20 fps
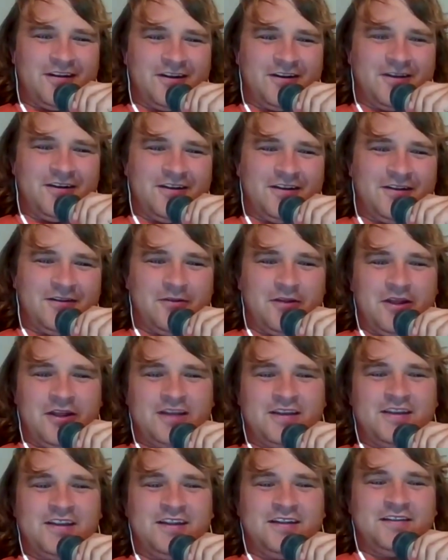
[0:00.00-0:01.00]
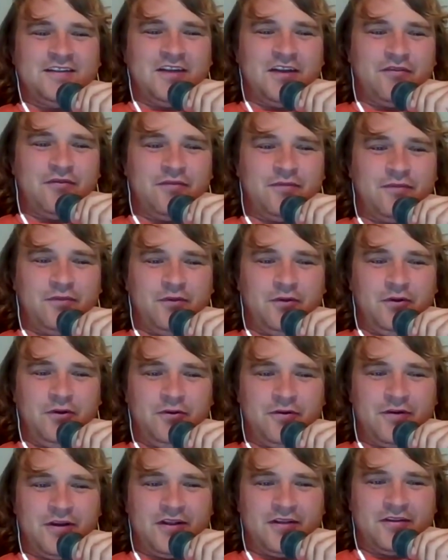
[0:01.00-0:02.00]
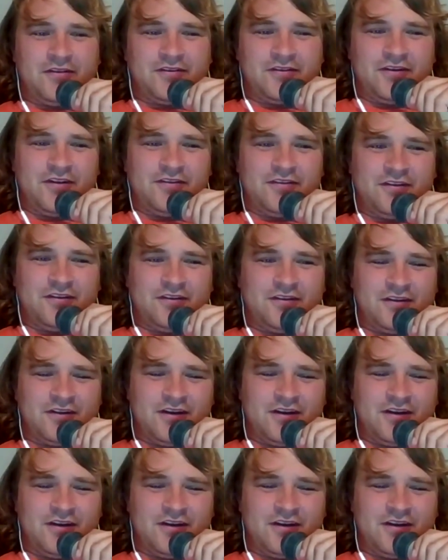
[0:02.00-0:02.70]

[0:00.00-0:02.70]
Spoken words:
It needs a full restoration.